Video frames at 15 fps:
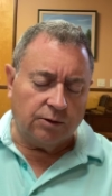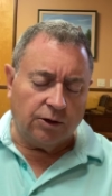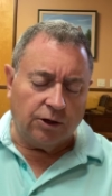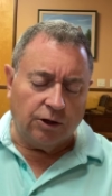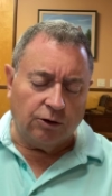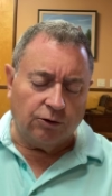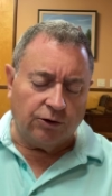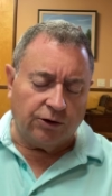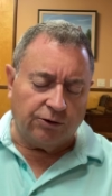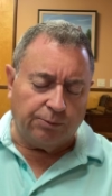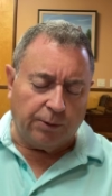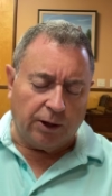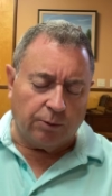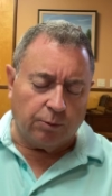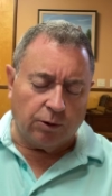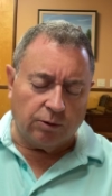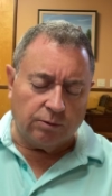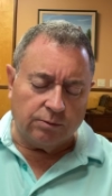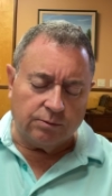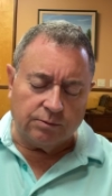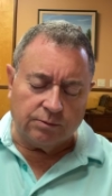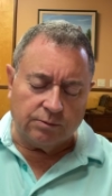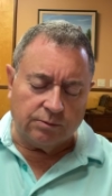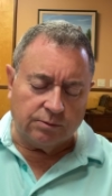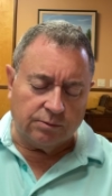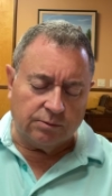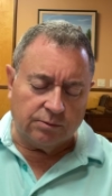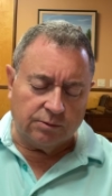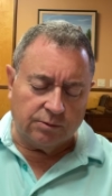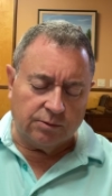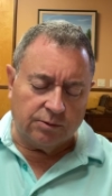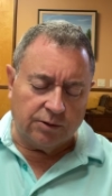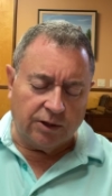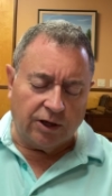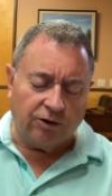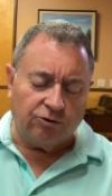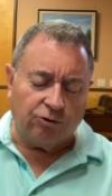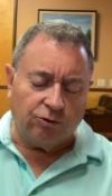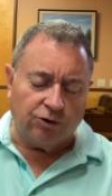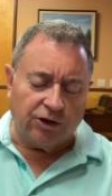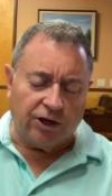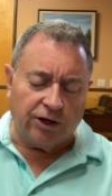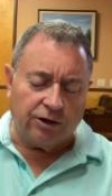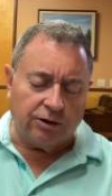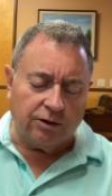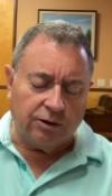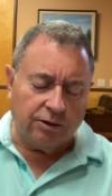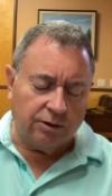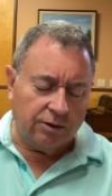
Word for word: Heal these people as you did